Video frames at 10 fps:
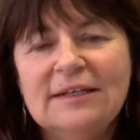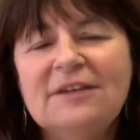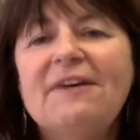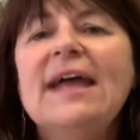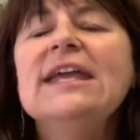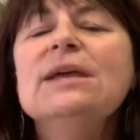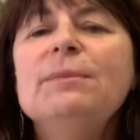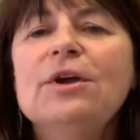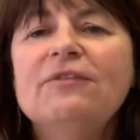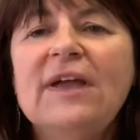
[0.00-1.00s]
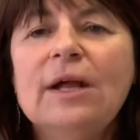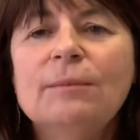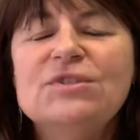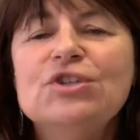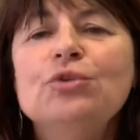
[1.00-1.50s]
If I can be of
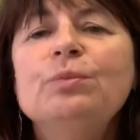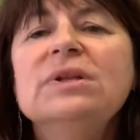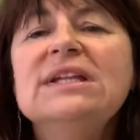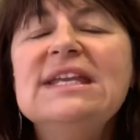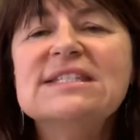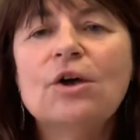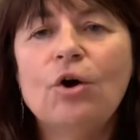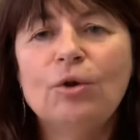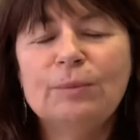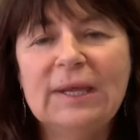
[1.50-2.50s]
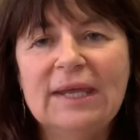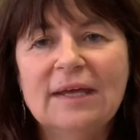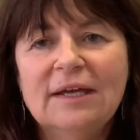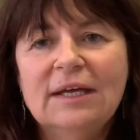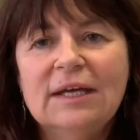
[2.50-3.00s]
help to you, please call me.
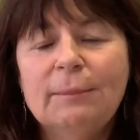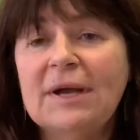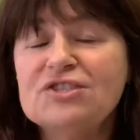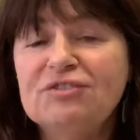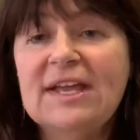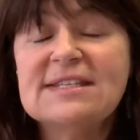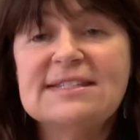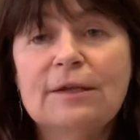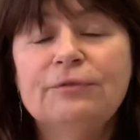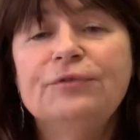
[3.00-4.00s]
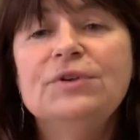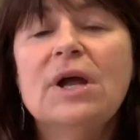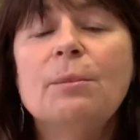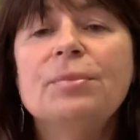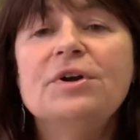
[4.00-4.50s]
My direct cell phone
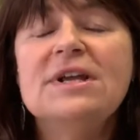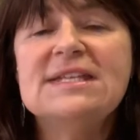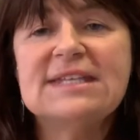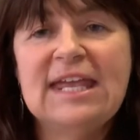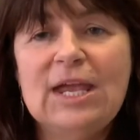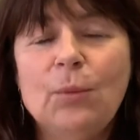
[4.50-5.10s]
number is